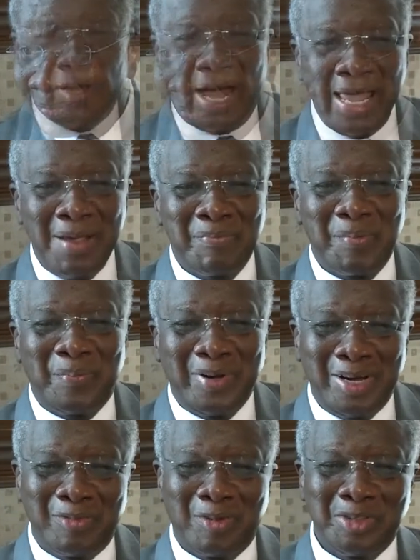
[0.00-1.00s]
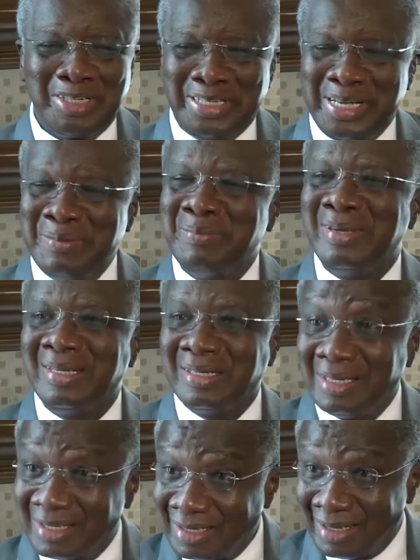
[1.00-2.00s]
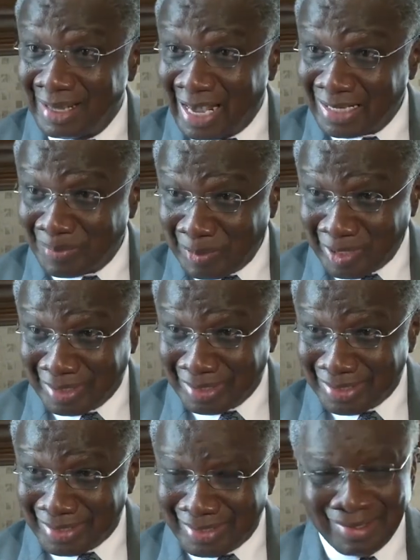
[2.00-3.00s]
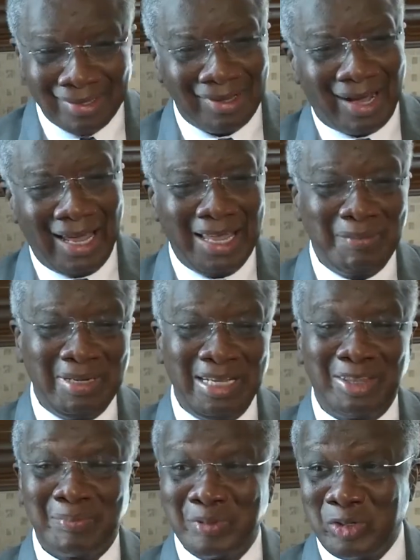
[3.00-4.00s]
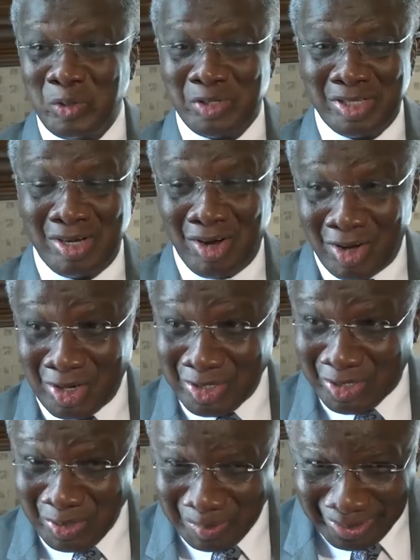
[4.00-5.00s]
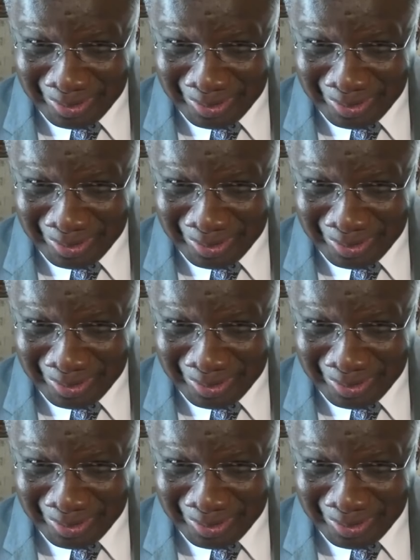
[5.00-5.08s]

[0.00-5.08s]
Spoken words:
I am prepared for the time being to listen to the experts. I am neither producer nor consumer.